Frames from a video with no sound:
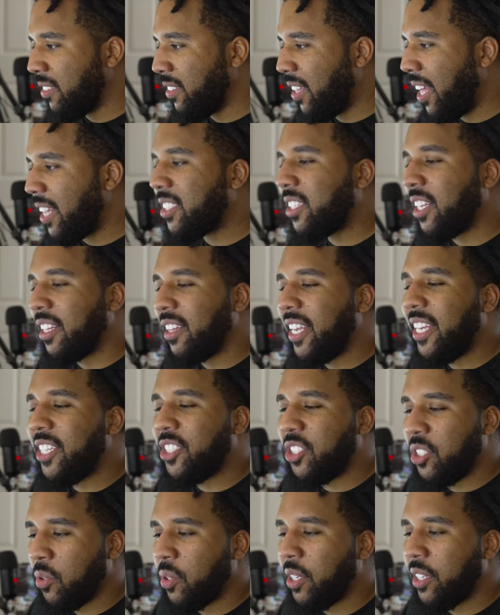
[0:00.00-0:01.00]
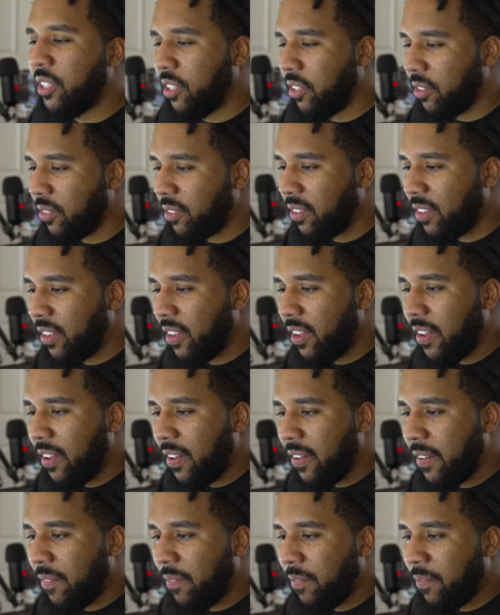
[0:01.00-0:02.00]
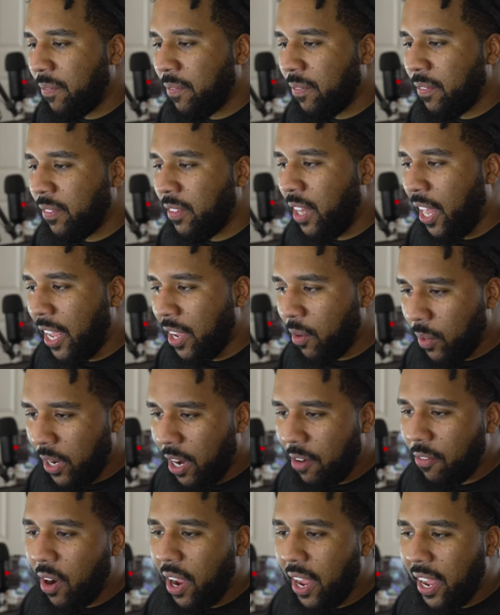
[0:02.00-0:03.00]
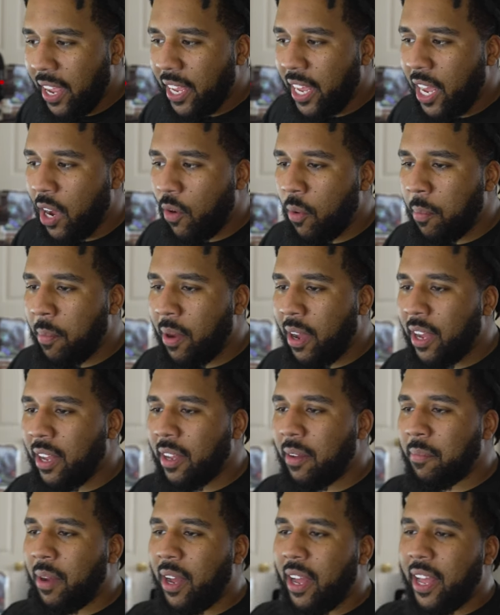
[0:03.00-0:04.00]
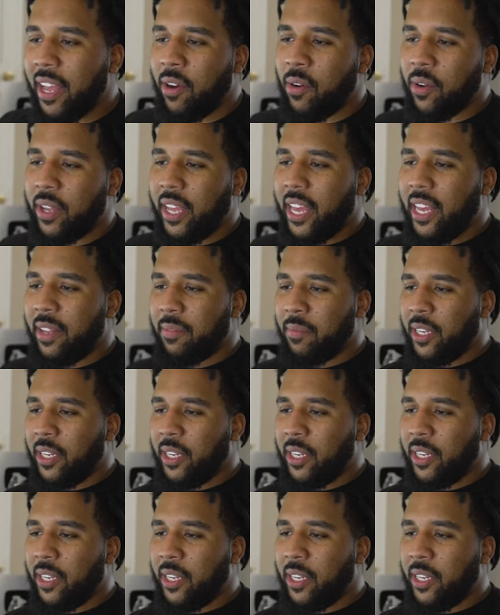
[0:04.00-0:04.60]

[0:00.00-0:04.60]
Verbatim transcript: That's the least you can do like whenever I hang out with my my Hellcat,